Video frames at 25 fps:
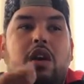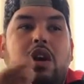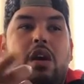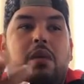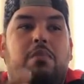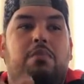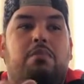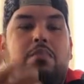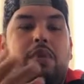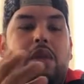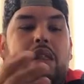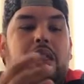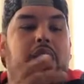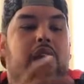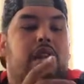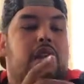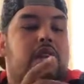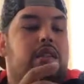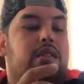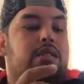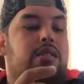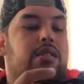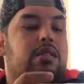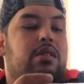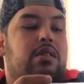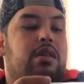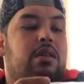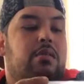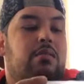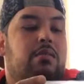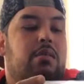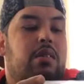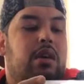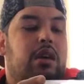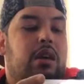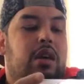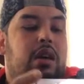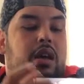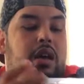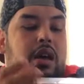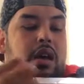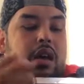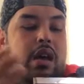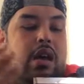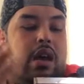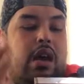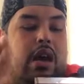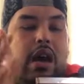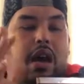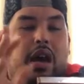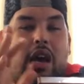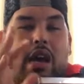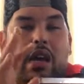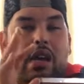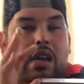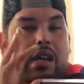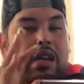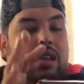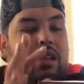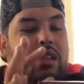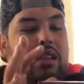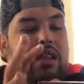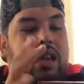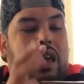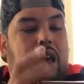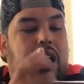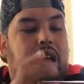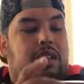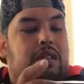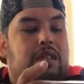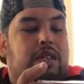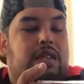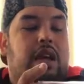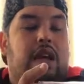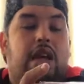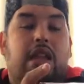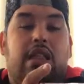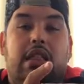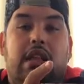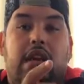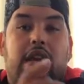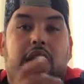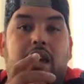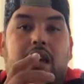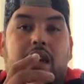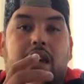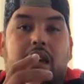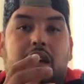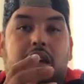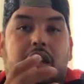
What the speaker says: abilities to him. I can't stand that.